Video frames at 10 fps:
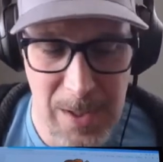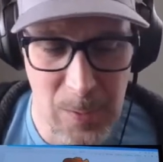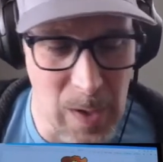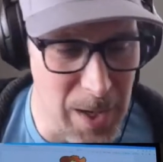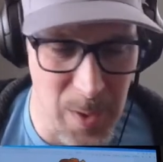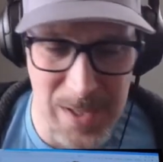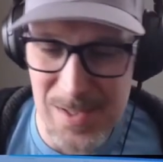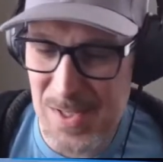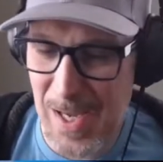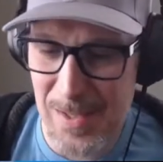how do I
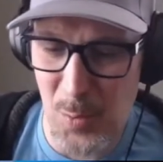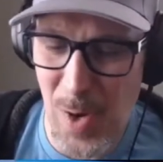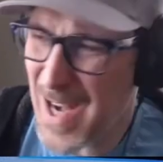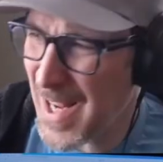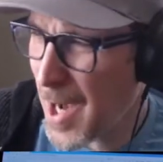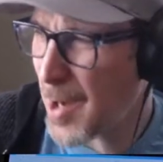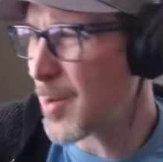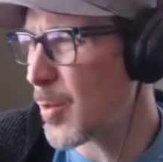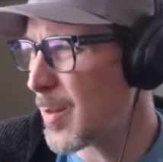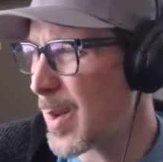decide the writing area
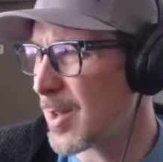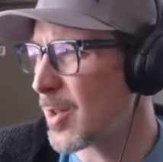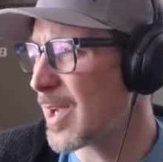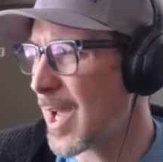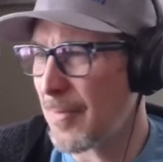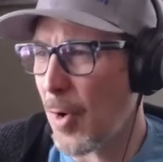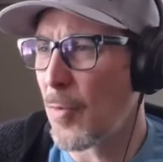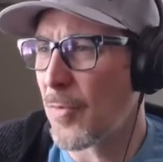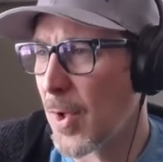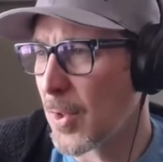and what am I kind of
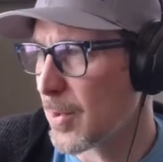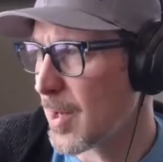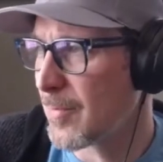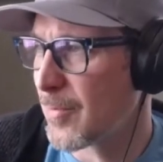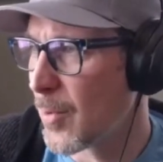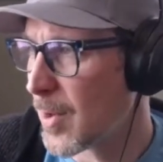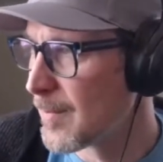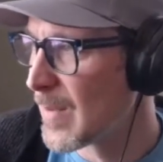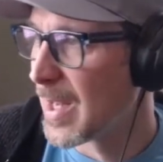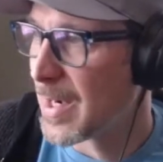overall looking for.
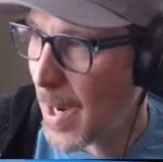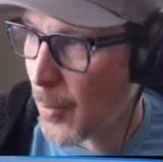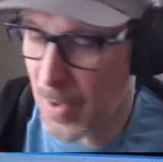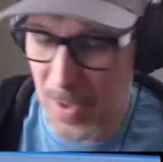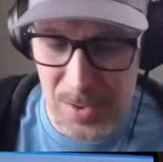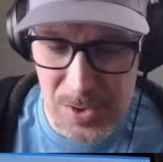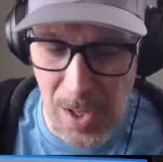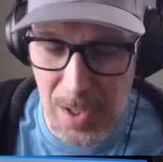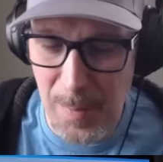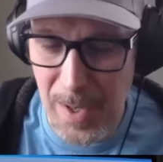Now we're going to
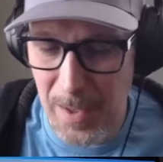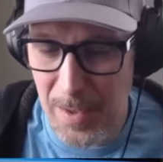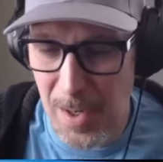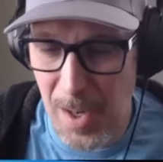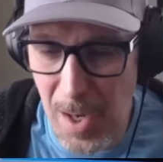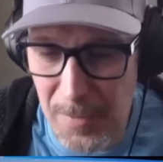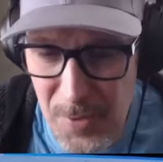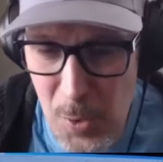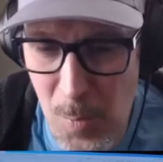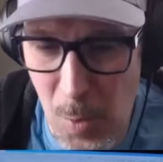talk about a
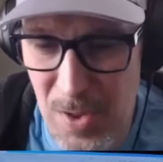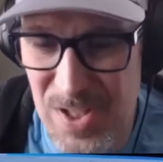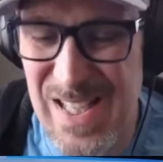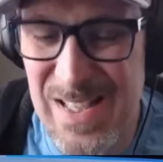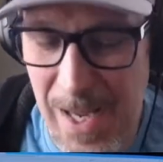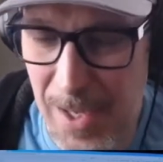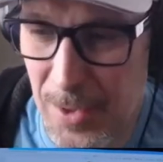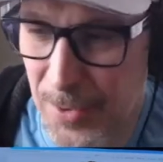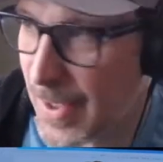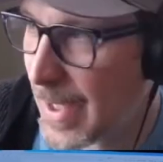few more
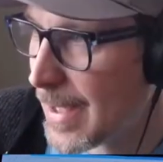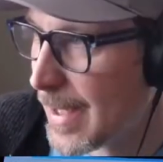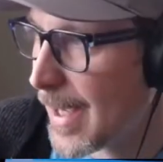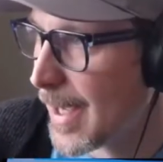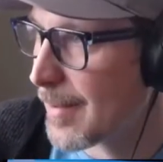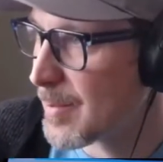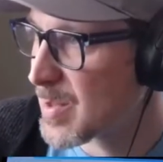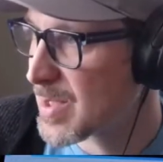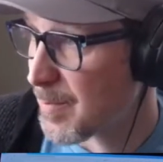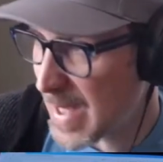detailed
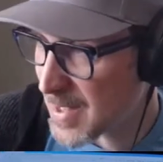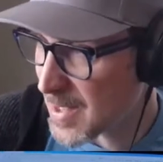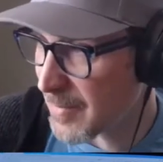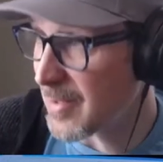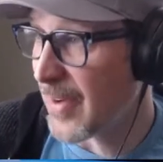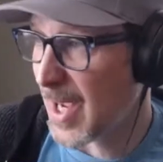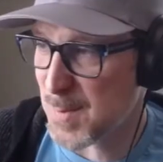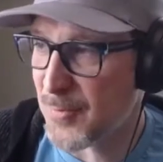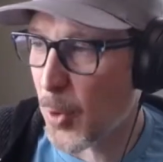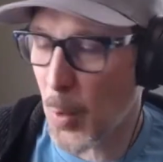some pieces of advice
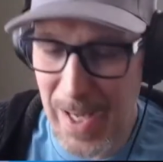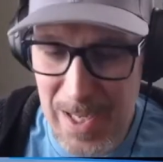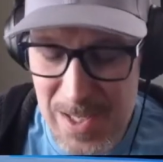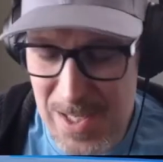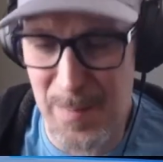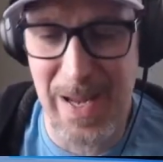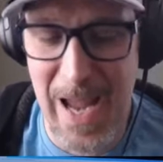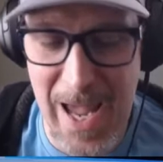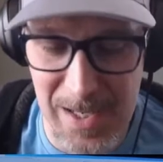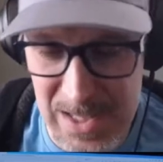before we get into the
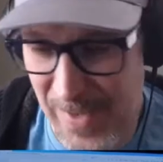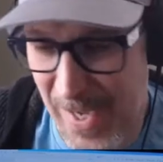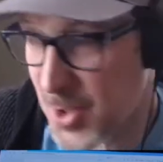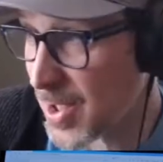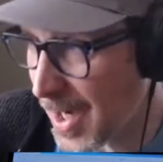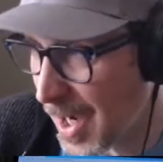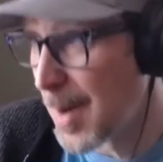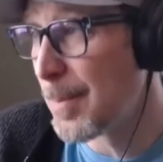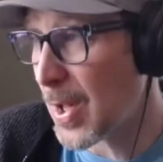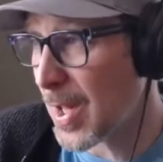mechanics of actually
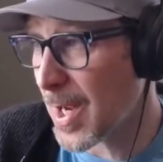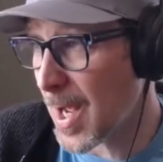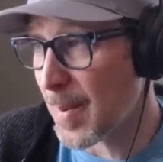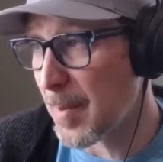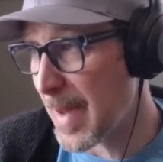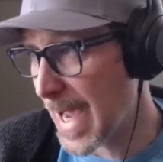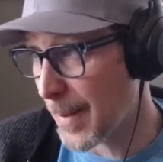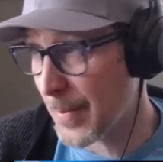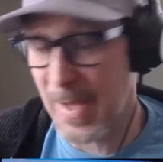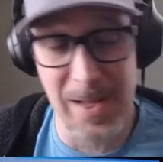pulling up a
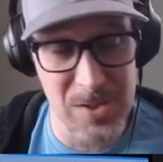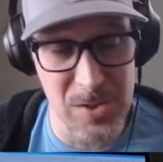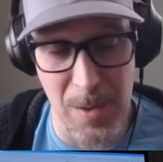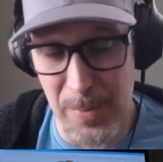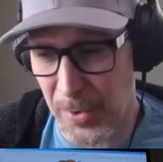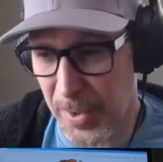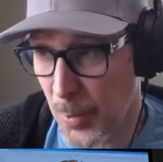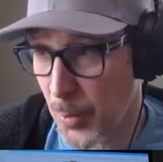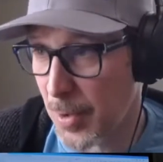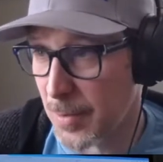map and start building a
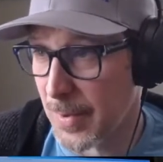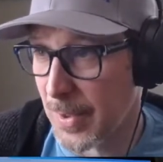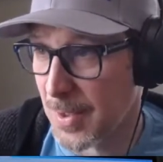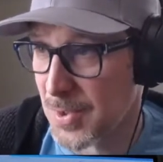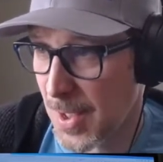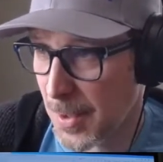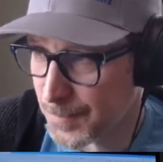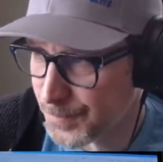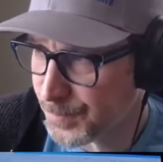road book. So